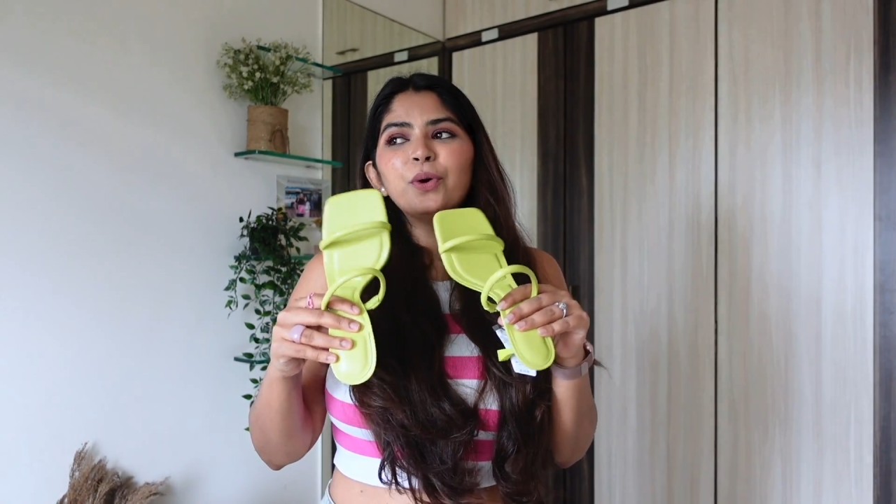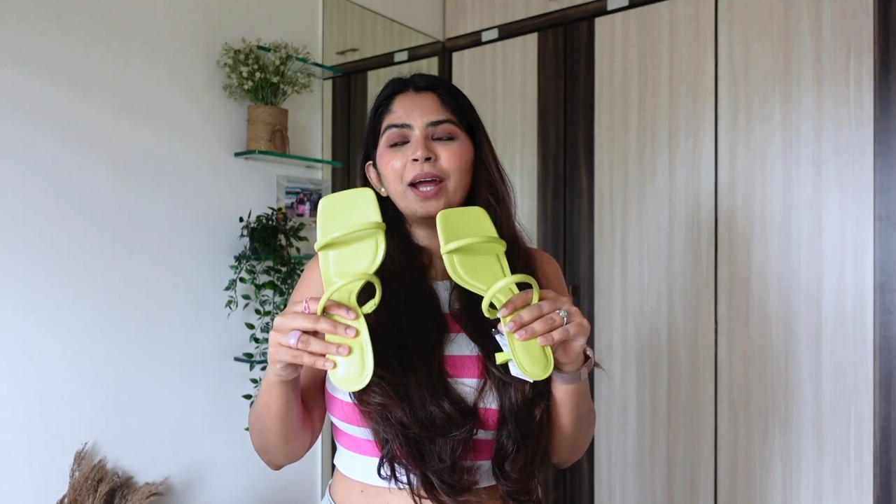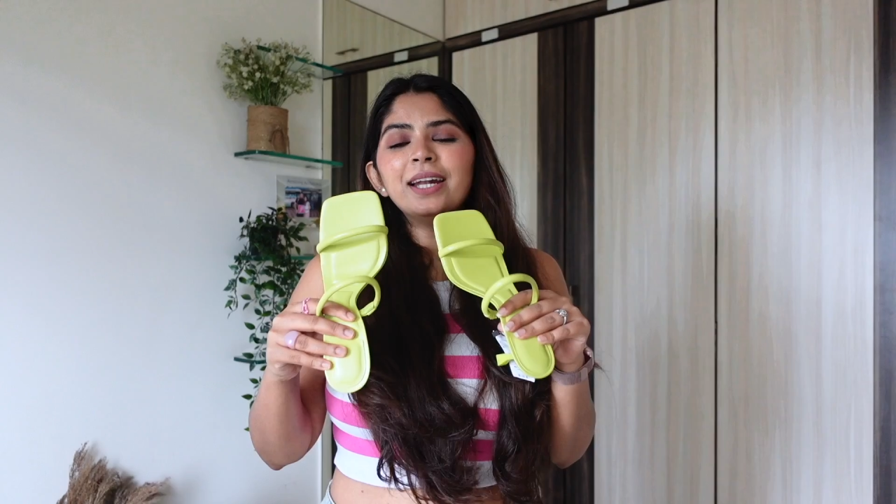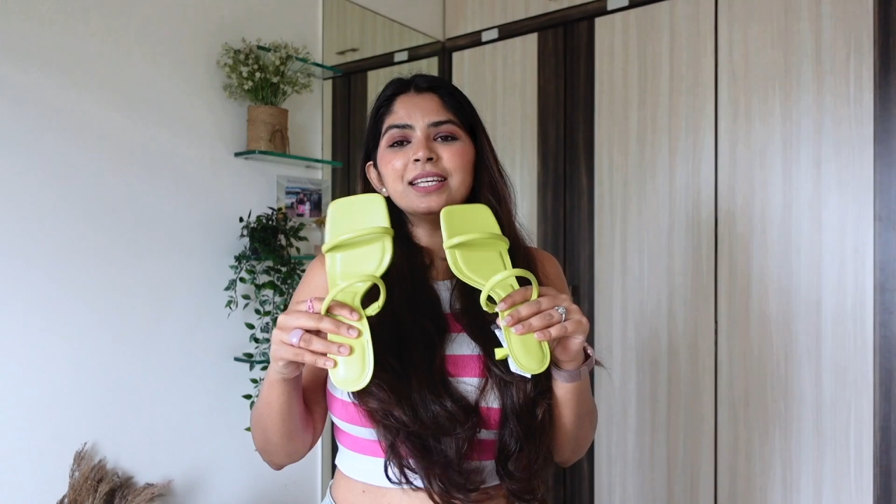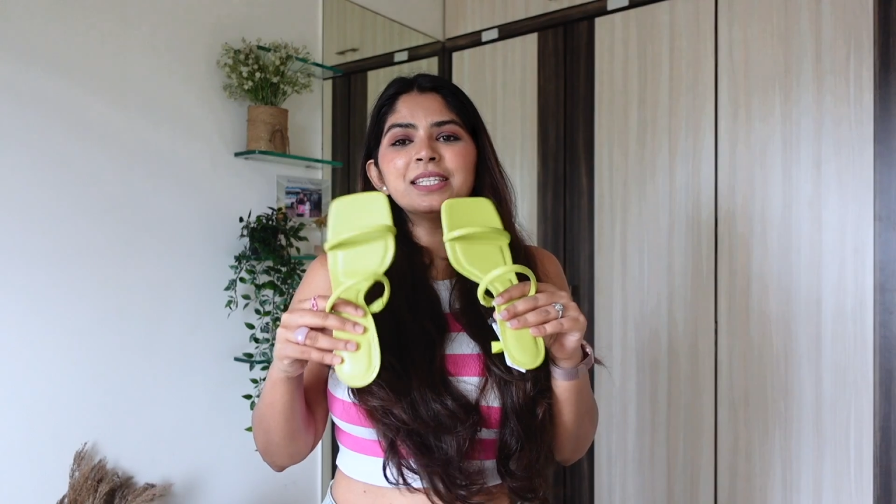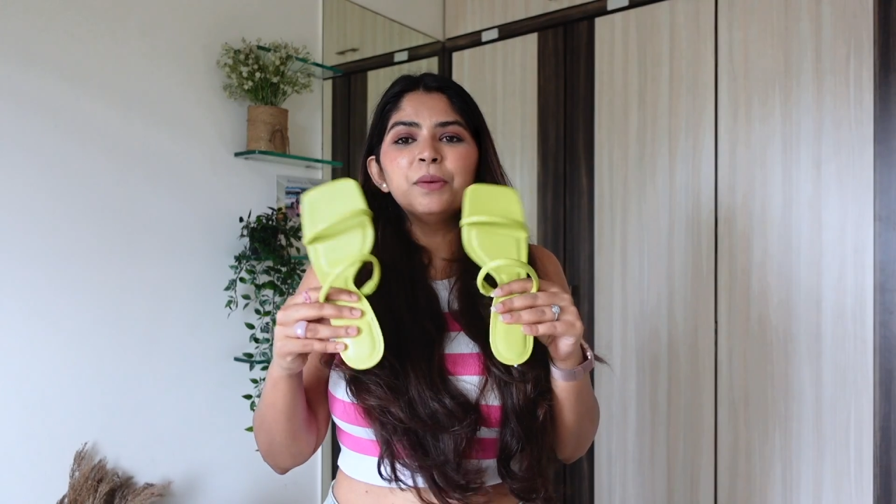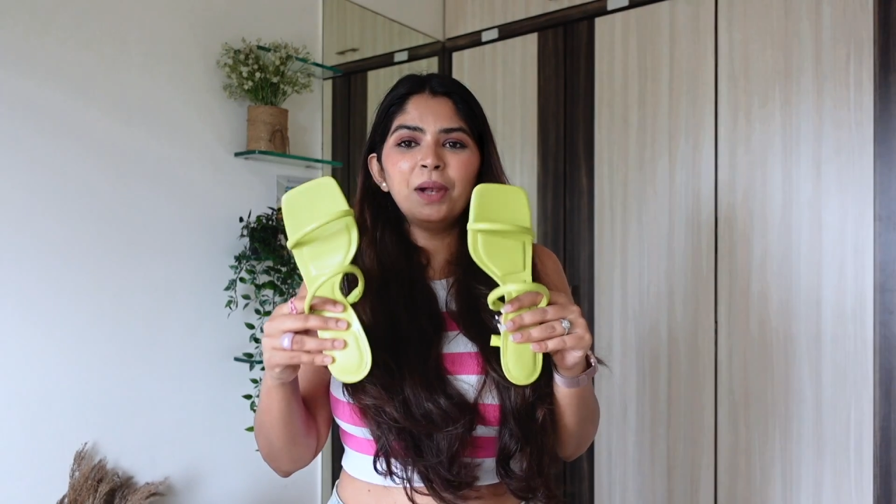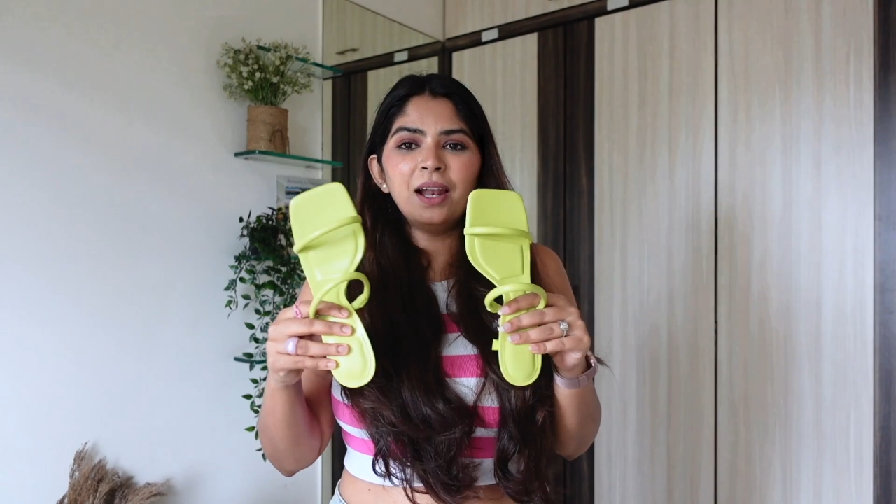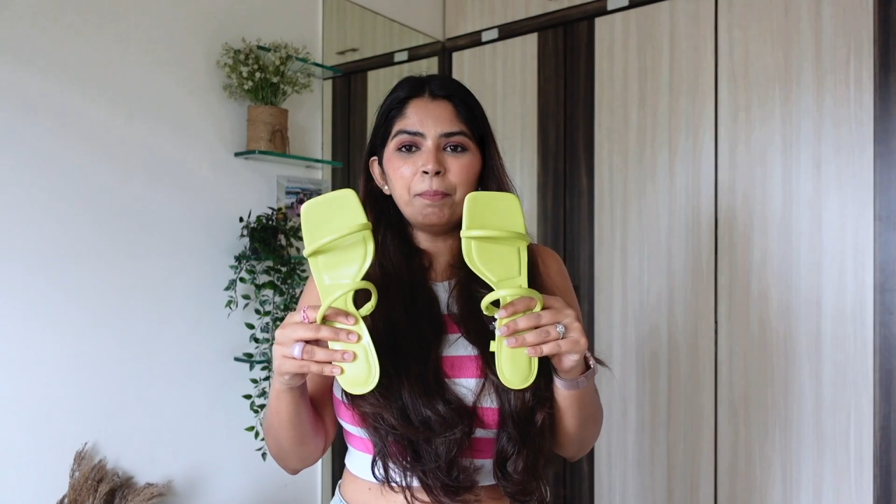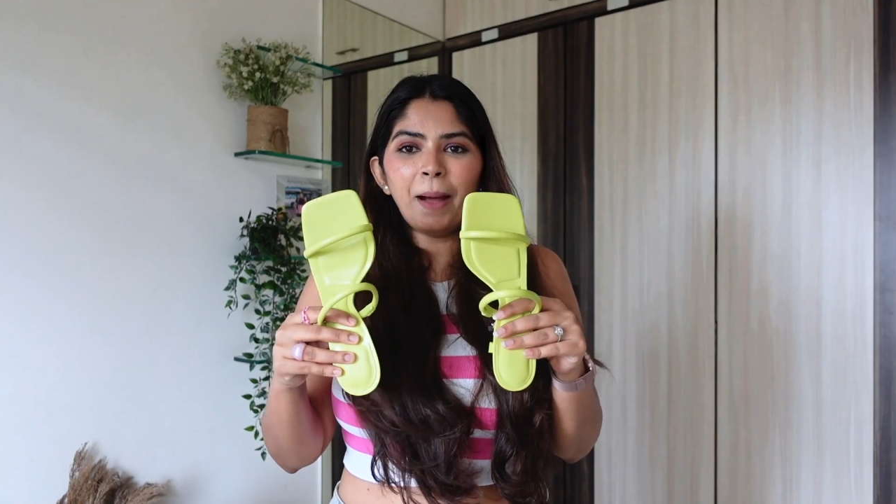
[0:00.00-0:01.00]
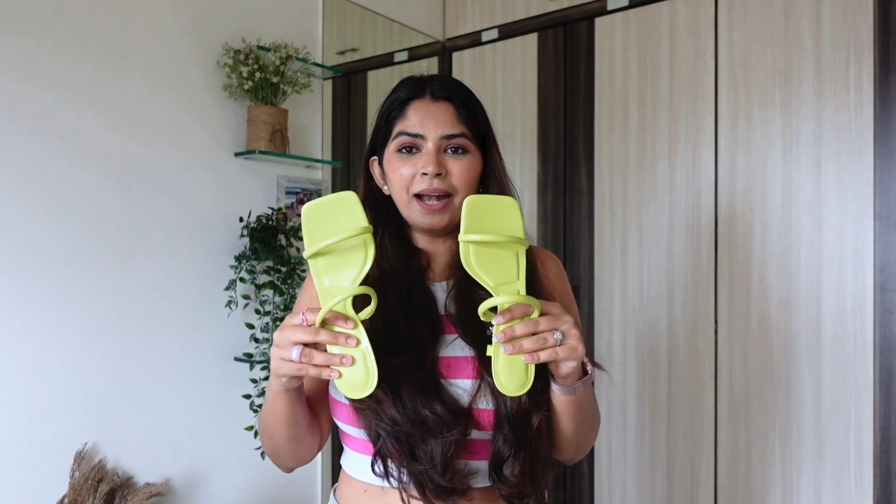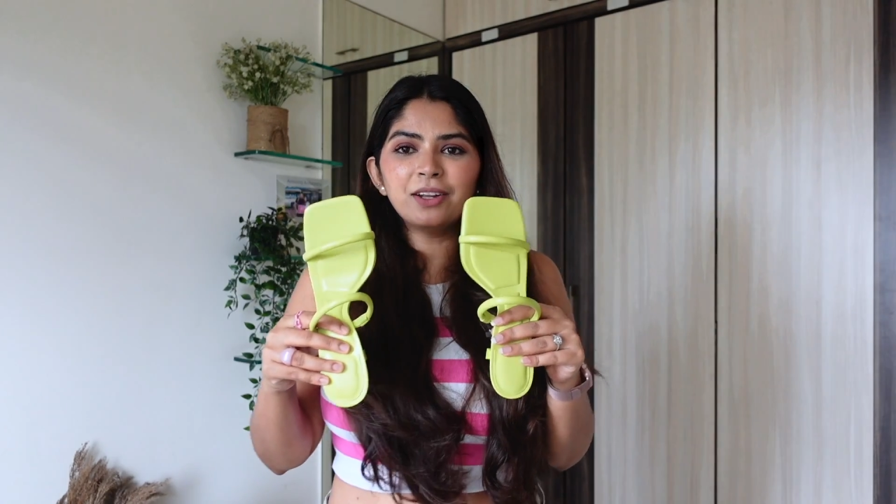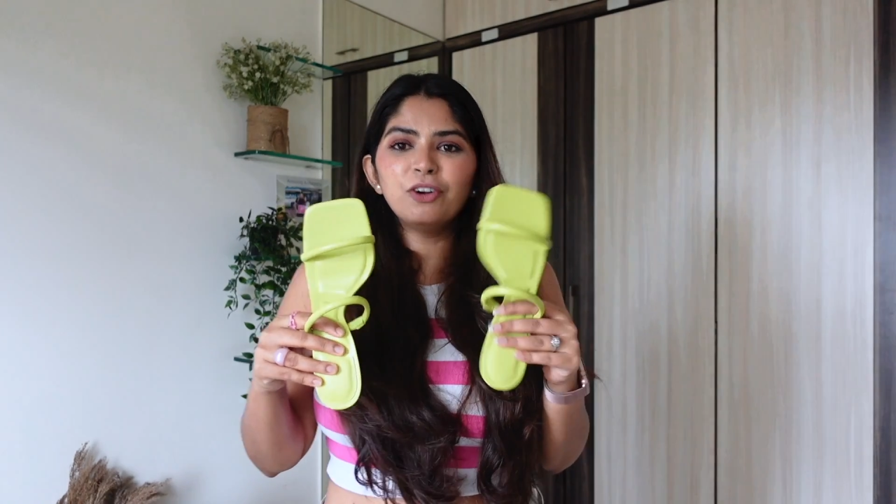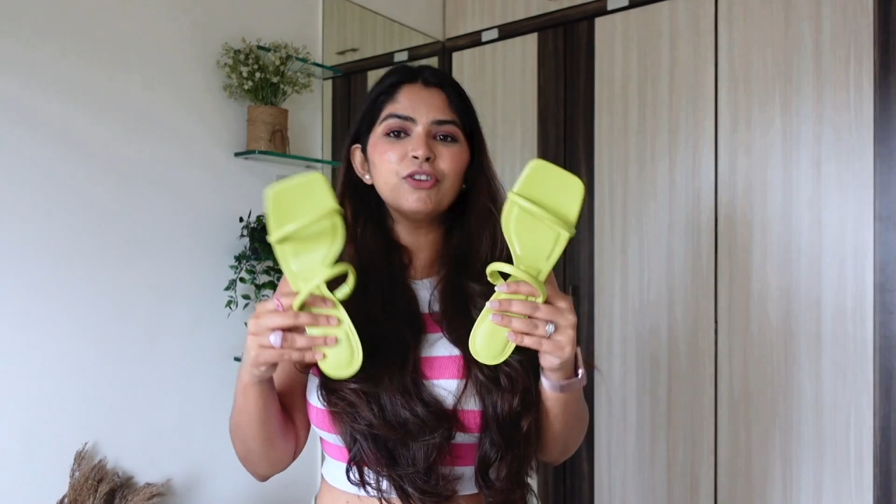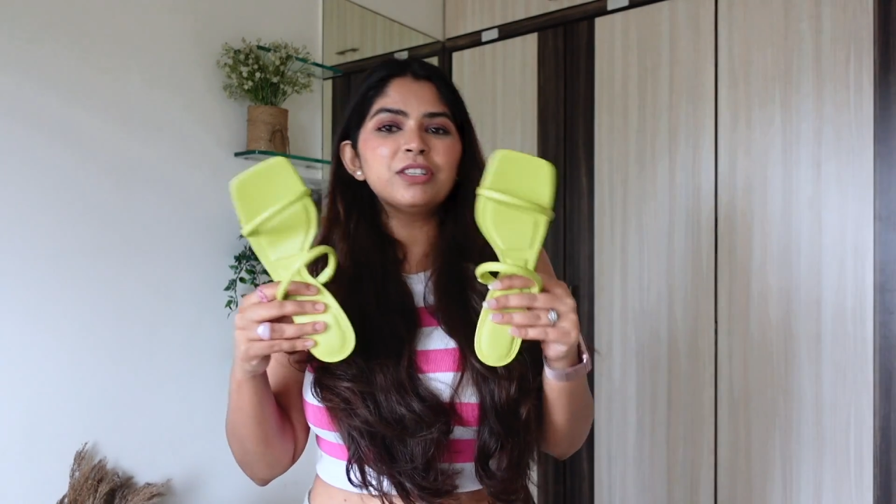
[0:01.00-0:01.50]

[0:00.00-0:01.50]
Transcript: to get the similar pattern or